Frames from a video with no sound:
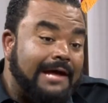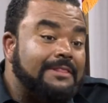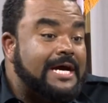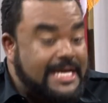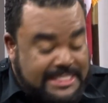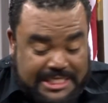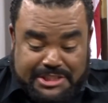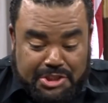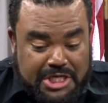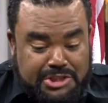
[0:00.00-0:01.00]
no,
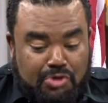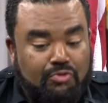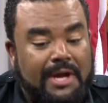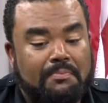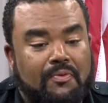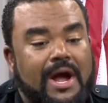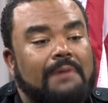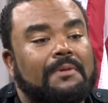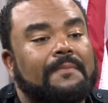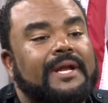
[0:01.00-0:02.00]
it's a great
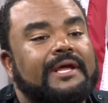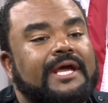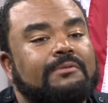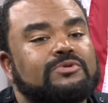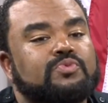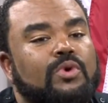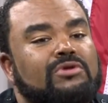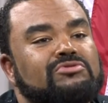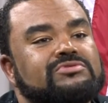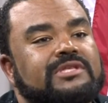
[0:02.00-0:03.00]
problem, but it was one
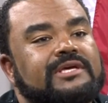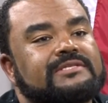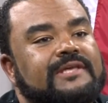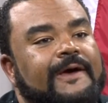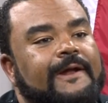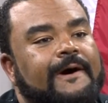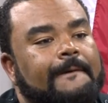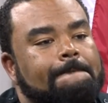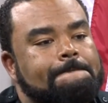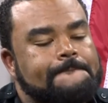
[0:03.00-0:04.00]
of those things
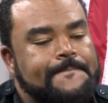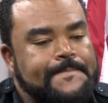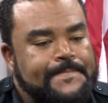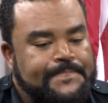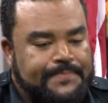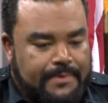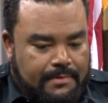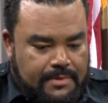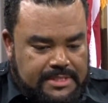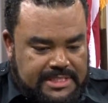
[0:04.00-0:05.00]
that
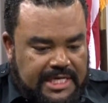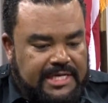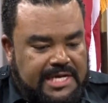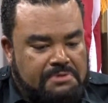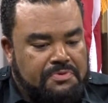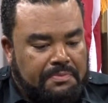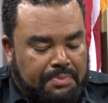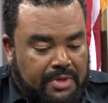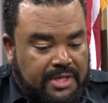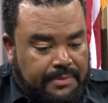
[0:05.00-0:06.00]
sitting down with a
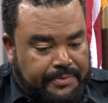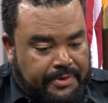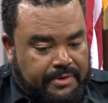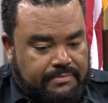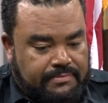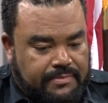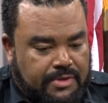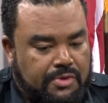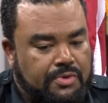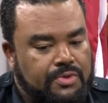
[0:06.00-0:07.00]
bookkeeper
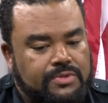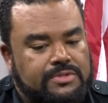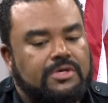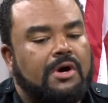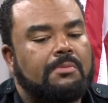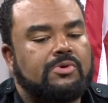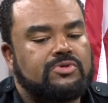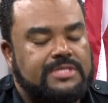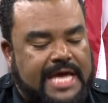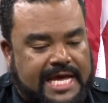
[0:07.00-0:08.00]
who's
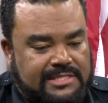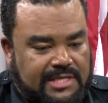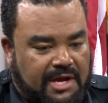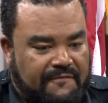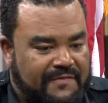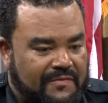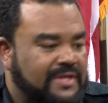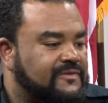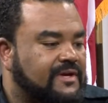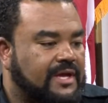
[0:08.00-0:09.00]
almost acts like a
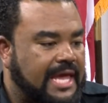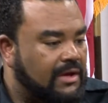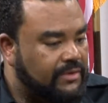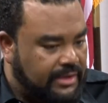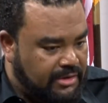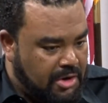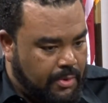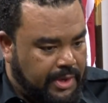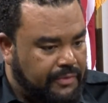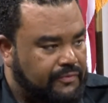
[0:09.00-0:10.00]
forensic accountant,
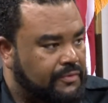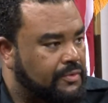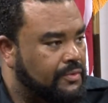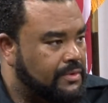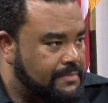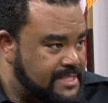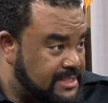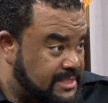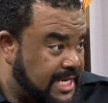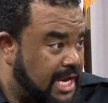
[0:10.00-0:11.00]
going through the
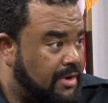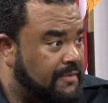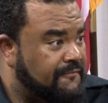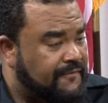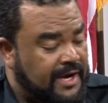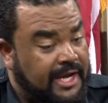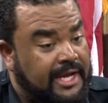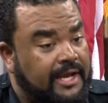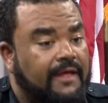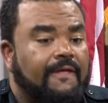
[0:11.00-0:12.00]
business account and
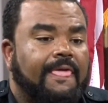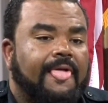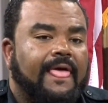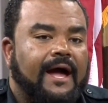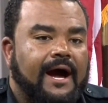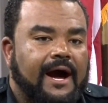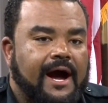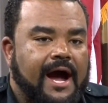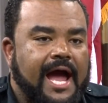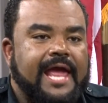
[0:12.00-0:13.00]
finding,
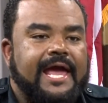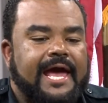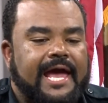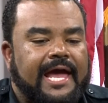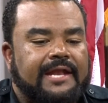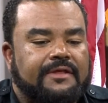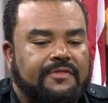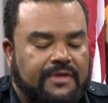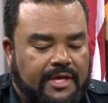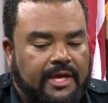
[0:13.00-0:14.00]
I had
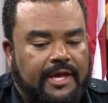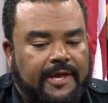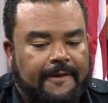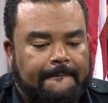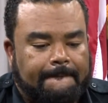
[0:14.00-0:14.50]
to